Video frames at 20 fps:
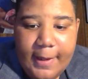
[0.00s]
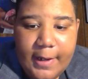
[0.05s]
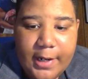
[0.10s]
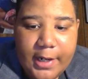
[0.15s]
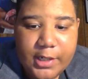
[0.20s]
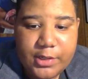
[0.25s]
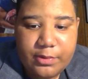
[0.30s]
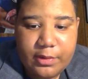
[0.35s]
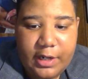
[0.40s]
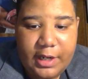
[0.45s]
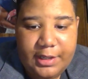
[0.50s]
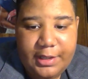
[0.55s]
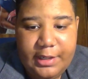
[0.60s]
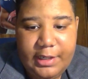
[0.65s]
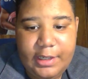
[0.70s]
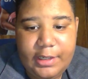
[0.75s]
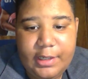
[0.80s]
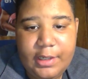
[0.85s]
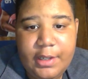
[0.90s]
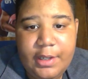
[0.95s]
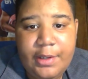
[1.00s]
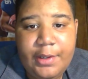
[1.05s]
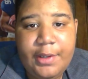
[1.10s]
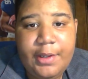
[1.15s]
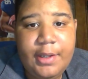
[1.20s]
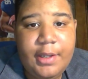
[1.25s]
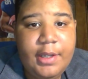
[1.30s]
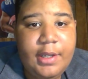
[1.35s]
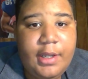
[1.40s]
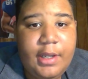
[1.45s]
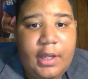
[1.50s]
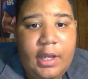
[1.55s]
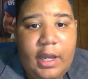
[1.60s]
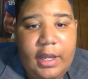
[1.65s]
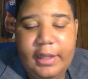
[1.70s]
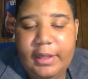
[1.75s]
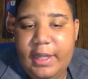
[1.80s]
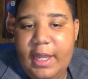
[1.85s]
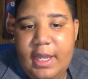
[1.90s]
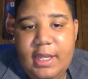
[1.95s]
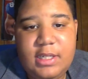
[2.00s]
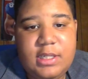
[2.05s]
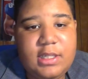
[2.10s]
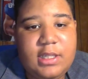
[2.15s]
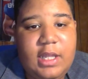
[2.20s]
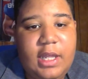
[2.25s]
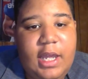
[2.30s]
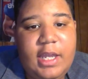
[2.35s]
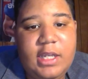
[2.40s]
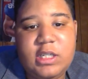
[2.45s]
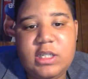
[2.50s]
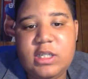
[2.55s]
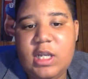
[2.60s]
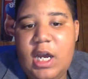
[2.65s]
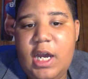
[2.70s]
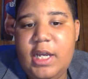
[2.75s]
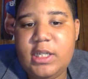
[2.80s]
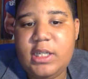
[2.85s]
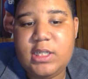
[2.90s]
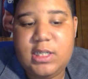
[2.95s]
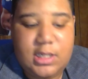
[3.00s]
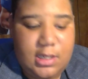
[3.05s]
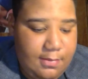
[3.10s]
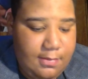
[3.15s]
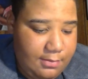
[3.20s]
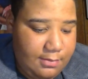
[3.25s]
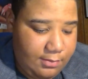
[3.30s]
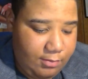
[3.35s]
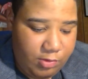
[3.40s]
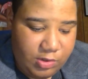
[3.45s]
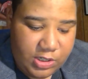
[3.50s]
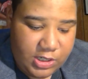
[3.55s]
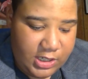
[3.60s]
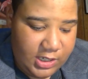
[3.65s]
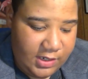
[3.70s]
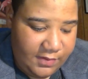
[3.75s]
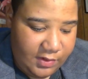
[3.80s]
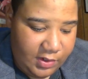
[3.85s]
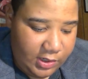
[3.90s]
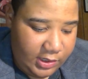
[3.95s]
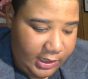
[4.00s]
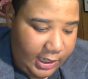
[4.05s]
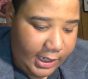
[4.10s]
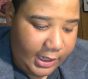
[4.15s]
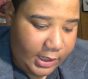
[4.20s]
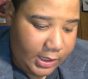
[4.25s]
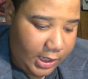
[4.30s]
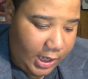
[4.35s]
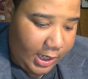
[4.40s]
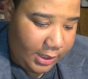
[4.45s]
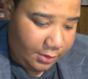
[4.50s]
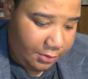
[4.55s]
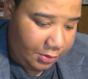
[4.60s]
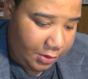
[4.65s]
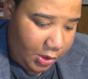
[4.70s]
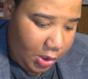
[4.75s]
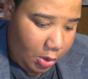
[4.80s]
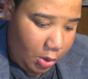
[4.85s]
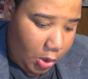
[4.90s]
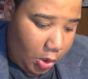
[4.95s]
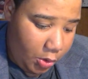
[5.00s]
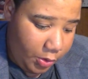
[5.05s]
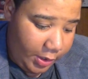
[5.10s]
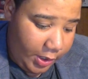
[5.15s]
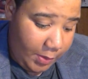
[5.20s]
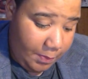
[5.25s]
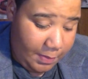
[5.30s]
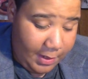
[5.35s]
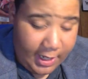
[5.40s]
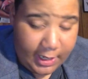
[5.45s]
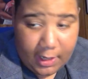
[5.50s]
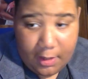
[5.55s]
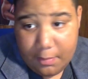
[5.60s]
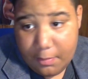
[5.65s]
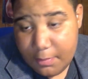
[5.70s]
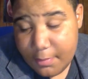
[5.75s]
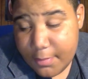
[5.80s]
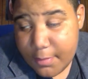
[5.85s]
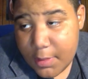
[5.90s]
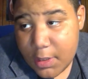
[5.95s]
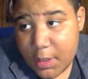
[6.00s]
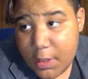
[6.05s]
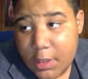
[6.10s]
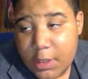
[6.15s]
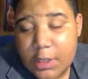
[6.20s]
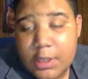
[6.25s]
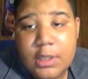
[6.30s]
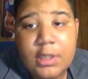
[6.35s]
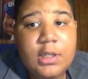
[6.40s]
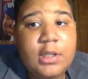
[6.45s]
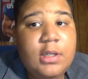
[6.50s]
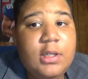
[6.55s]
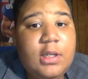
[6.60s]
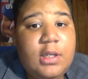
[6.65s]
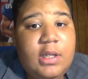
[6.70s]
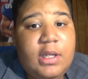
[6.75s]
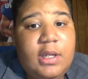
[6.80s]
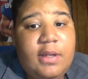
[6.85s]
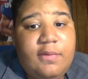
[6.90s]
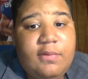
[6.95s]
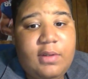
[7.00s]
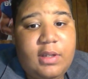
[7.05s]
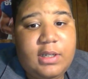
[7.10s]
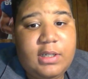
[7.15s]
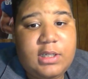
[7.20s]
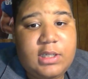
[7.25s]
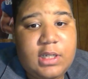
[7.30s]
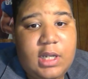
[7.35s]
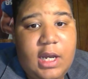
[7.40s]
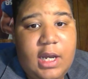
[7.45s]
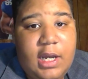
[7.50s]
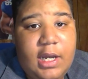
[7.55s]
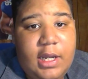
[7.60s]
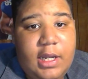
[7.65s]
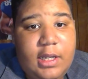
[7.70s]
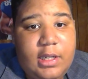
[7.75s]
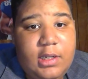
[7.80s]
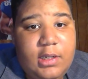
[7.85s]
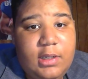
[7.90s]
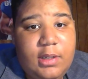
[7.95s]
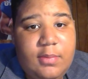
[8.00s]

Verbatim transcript: Here's what I think. Unless they sign some receiver like, I don't know, Odell Beckham. They sign,